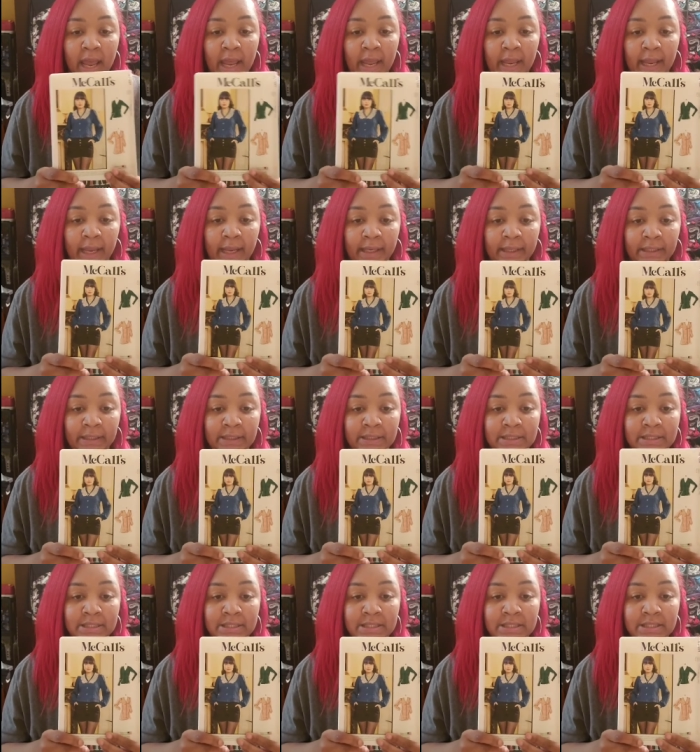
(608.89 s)

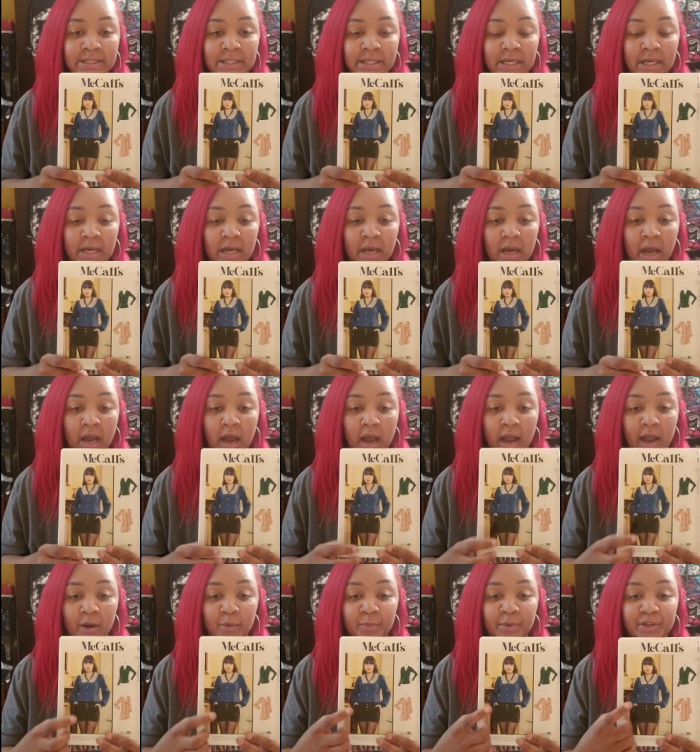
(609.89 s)
And
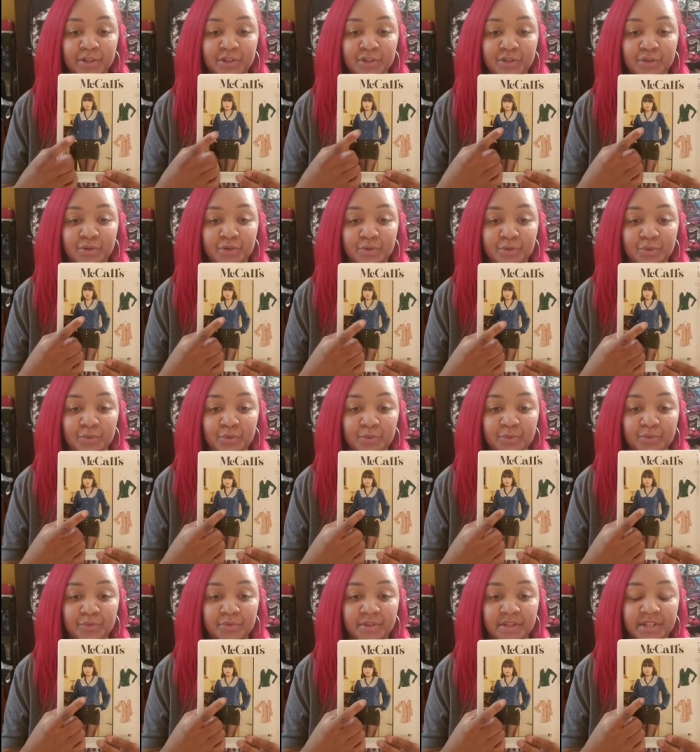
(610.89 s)
I would do
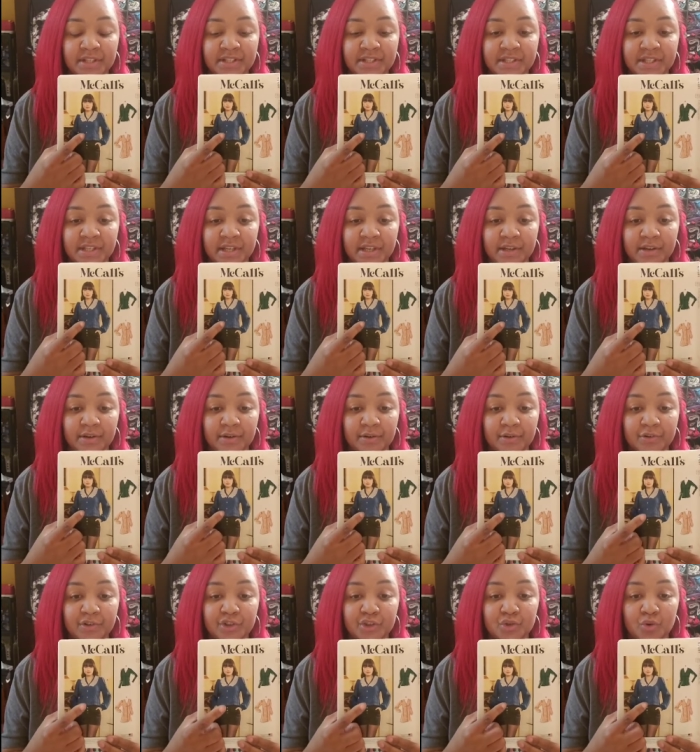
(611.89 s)
this
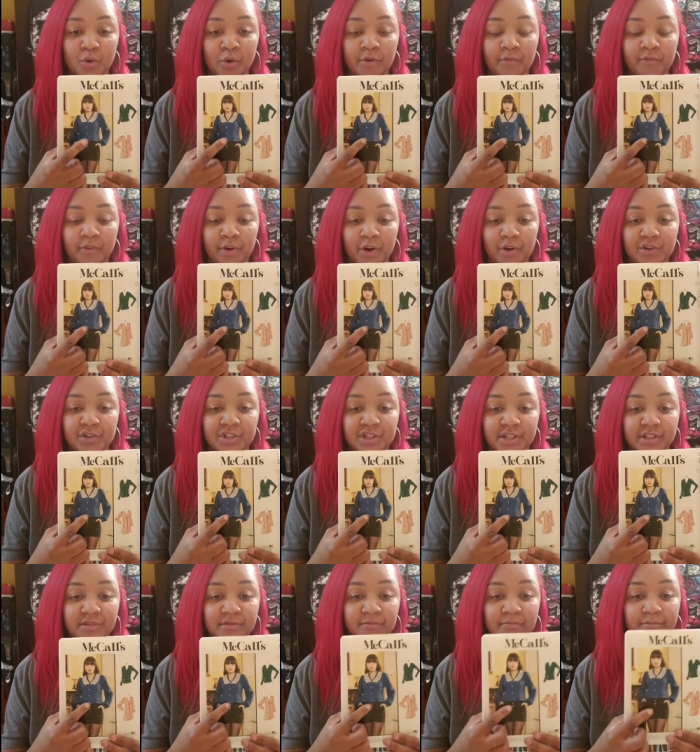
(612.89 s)
here short
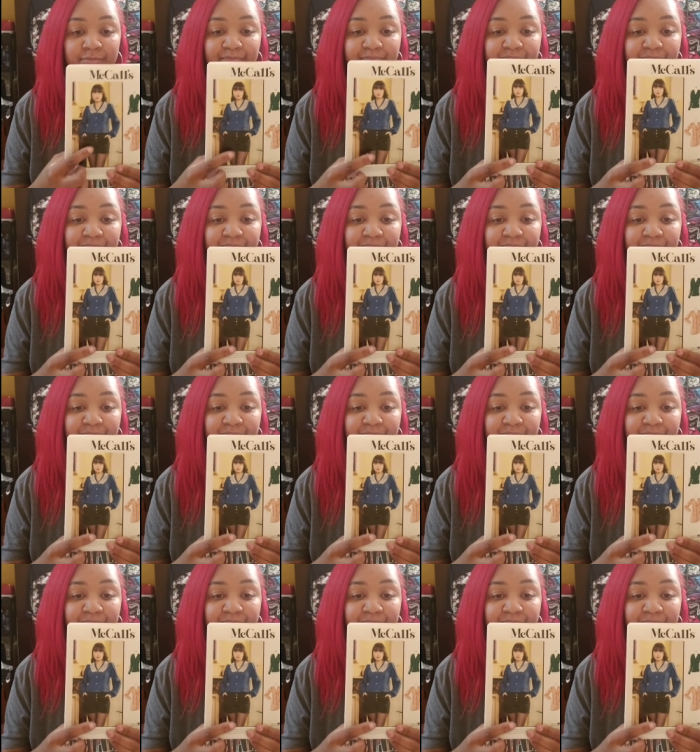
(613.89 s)
version.